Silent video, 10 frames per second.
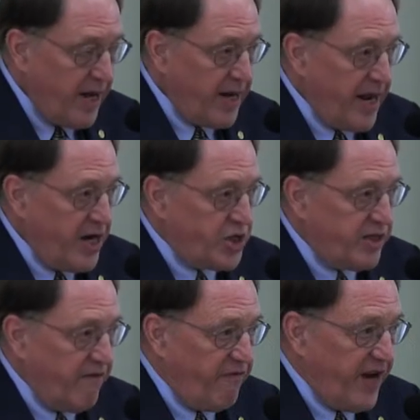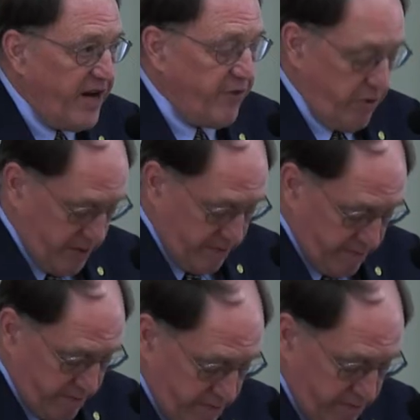an age that favored
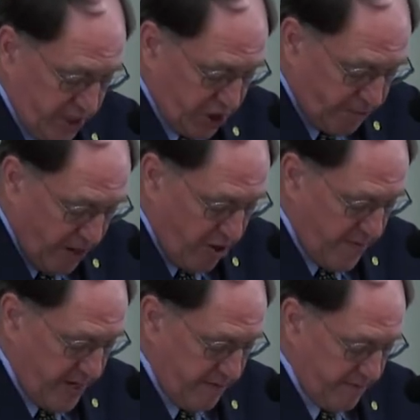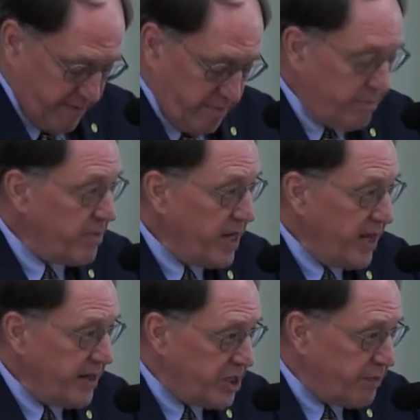experiment
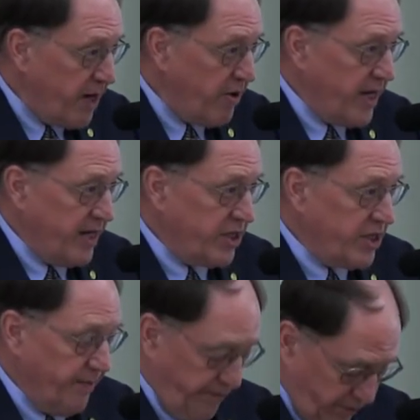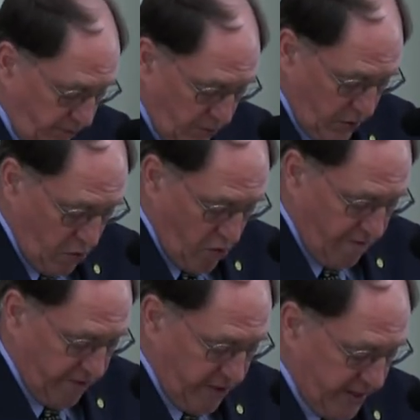and experience
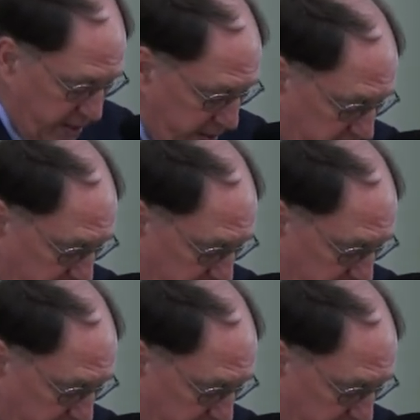over